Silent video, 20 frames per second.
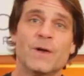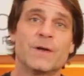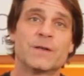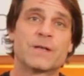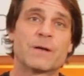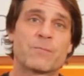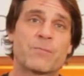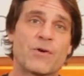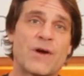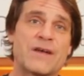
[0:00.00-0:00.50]

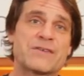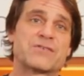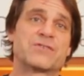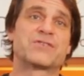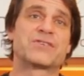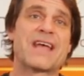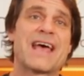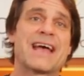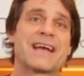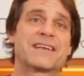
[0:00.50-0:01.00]
the pressure
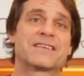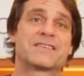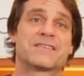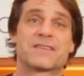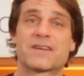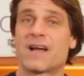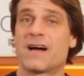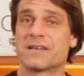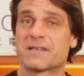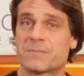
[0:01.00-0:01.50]
stat
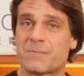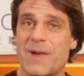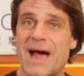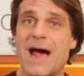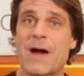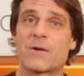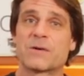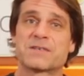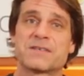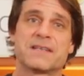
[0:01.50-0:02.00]
cuts
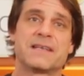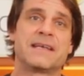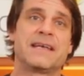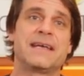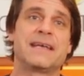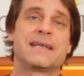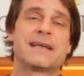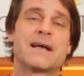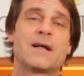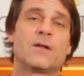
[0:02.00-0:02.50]
power to the
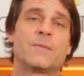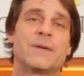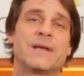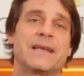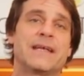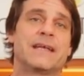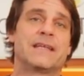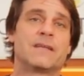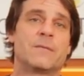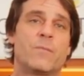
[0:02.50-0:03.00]
heating element
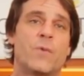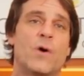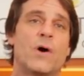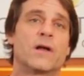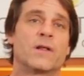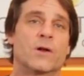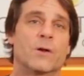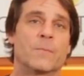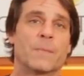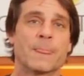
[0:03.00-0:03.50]
in the
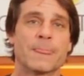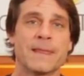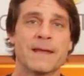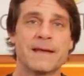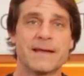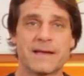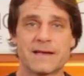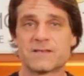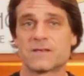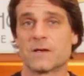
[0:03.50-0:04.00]
boiler.
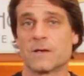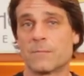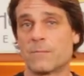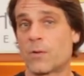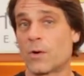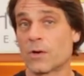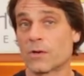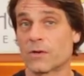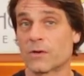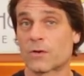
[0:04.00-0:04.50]
As the
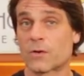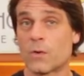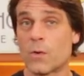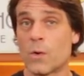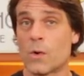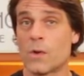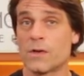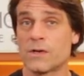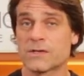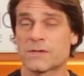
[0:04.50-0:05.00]
boiler
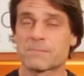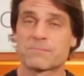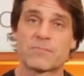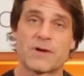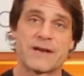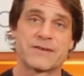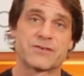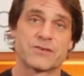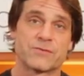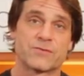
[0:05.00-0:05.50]
cools,
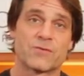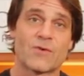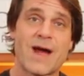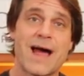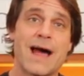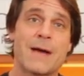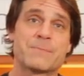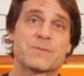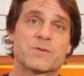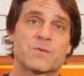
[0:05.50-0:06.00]
pressure
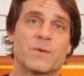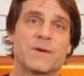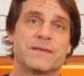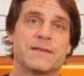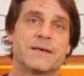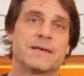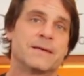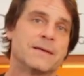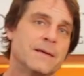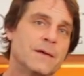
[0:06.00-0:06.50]
drops. When
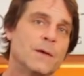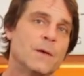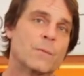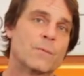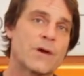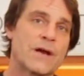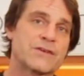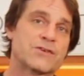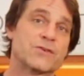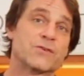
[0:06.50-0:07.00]
the
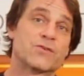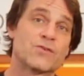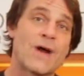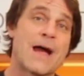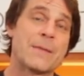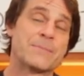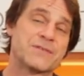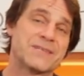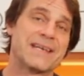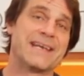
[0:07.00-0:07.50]
pressure
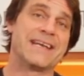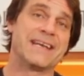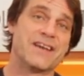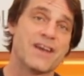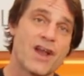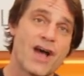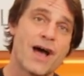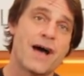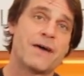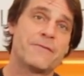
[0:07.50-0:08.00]
drops
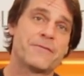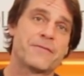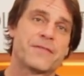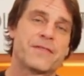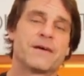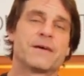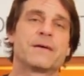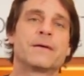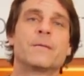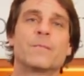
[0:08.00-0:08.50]
enough,
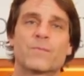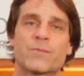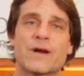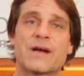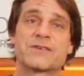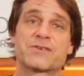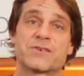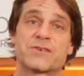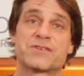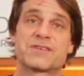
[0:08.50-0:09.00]
the
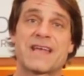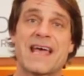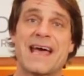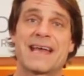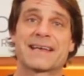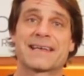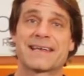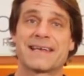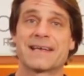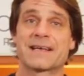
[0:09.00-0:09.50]
pressure
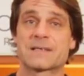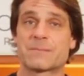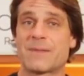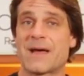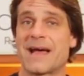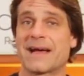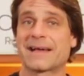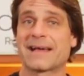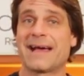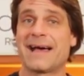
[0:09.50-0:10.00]
stat kicks
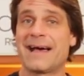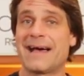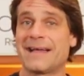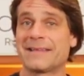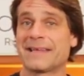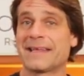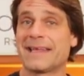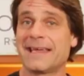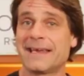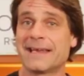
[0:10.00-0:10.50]
back
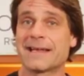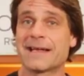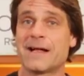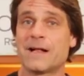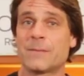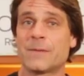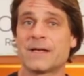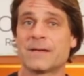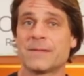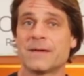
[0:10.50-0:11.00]
on the heating
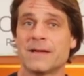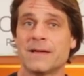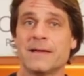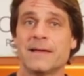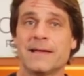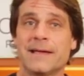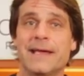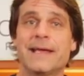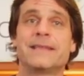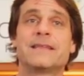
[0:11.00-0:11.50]
element
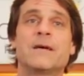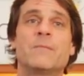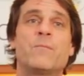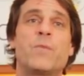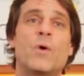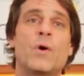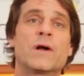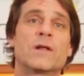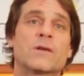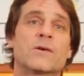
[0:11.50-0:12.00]
and the
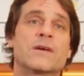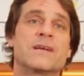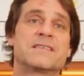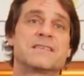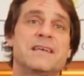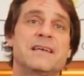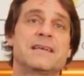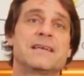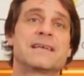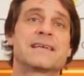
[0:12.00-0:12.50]
boiler is
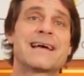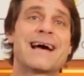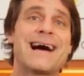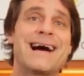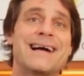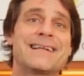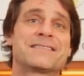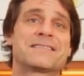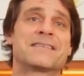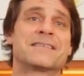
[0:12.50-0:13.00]
heated
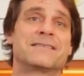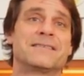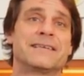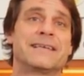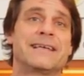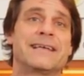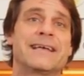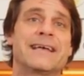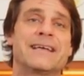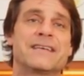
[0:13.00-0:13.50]

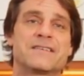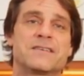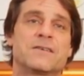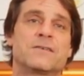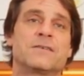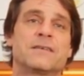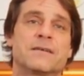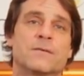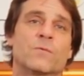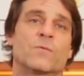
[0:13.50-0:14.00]
constantly
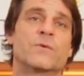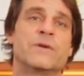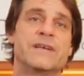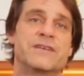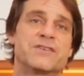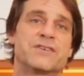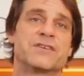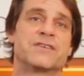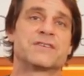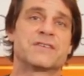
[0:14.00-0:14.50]
until it
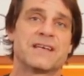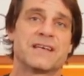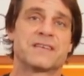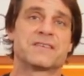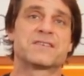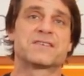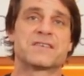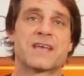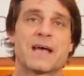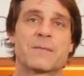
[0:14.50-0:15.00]
reaches
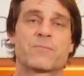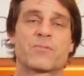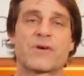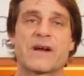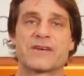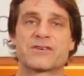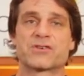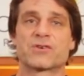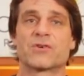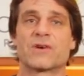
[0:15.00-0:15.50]
its set
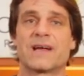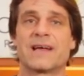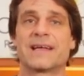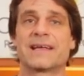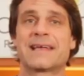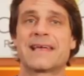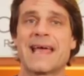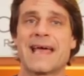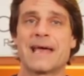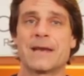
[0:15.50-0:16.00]
pressure
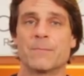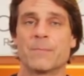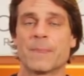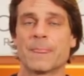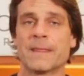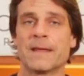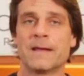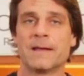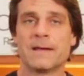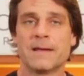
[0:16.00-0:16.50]
again.
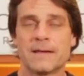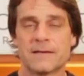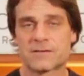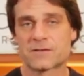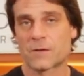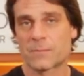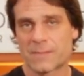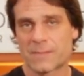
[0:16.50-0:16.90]
So